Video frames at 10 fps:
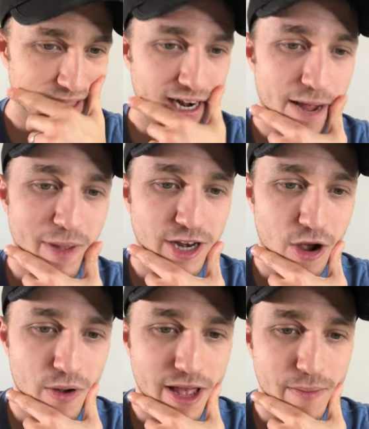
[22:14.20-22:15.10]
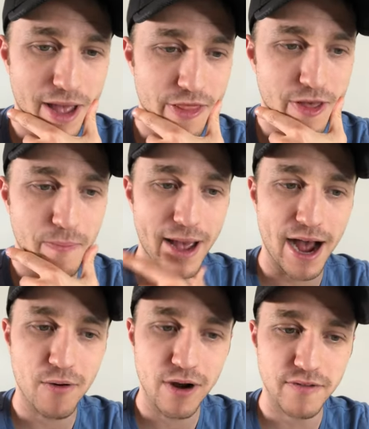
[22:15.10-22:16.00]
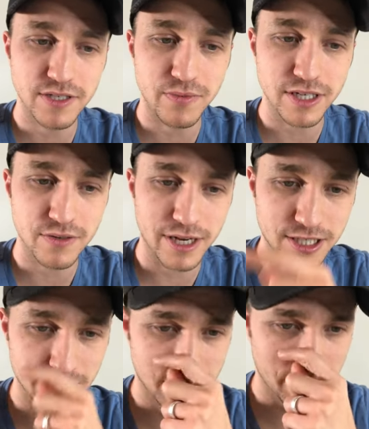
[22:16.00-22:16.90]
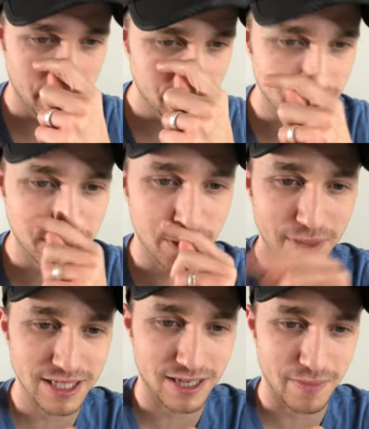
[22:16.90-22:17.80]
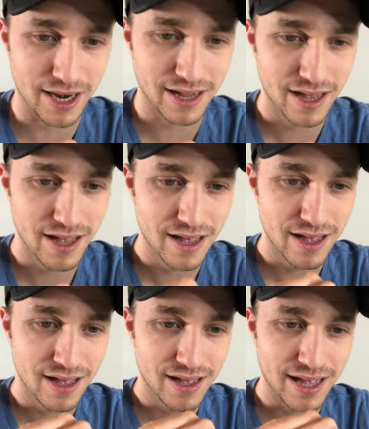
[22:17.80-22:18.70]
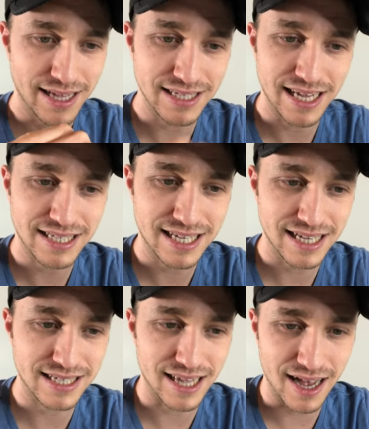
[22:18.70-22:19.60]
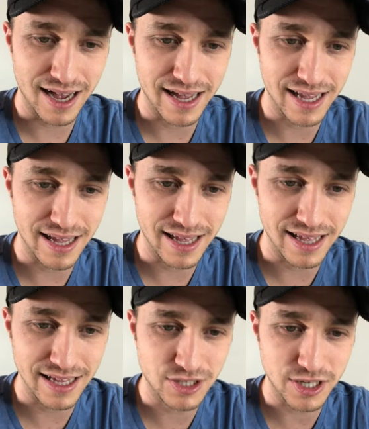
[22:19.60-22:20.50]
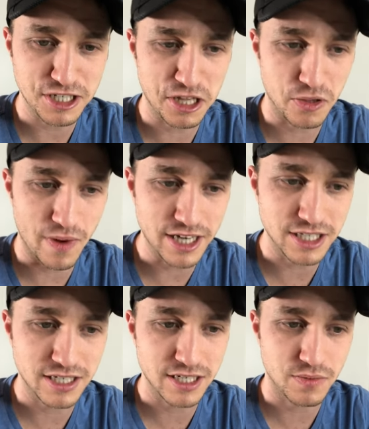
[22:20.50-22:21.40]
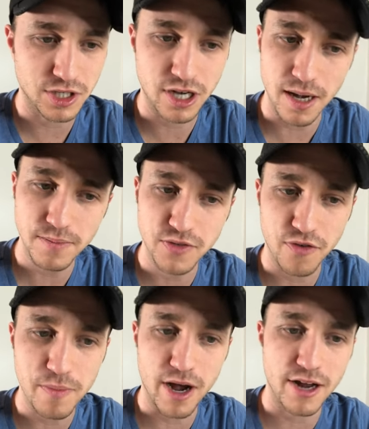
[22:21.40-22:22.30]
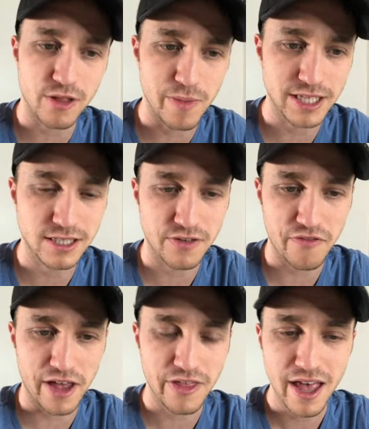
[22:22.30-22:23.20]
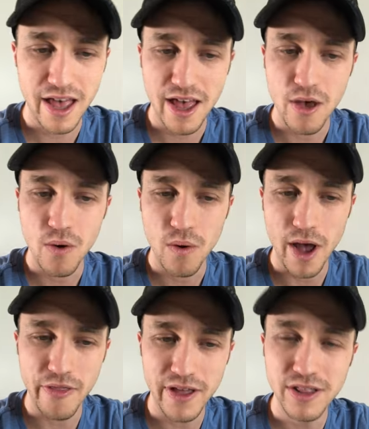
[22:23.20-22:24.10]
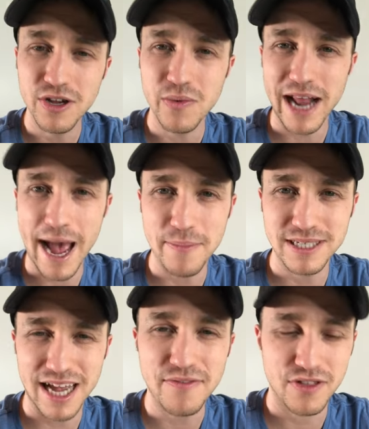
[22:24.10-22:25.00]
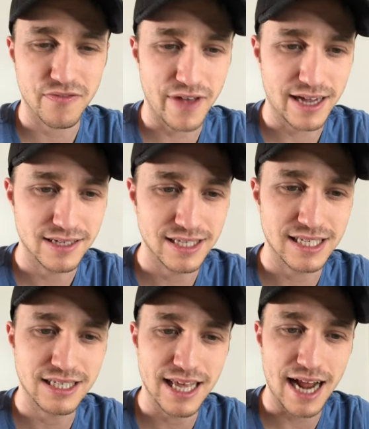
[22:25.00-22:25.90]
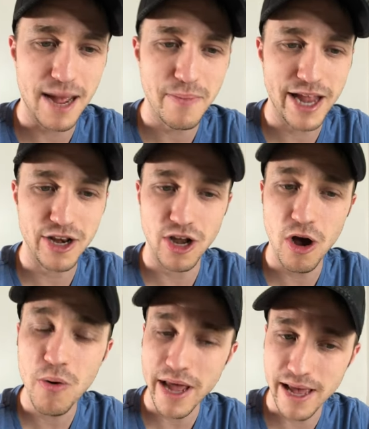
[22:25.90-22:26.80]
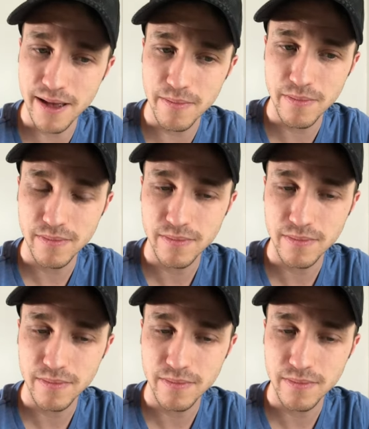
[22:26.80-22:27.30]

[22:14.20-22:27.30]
that I may know him and the power of his resurrection. So here's what's so amazing about it. He, he says uh, he, he's trusting in the righteousness which comes from God on the basis of faith. And then look what happens after the fact. He says, That I may know him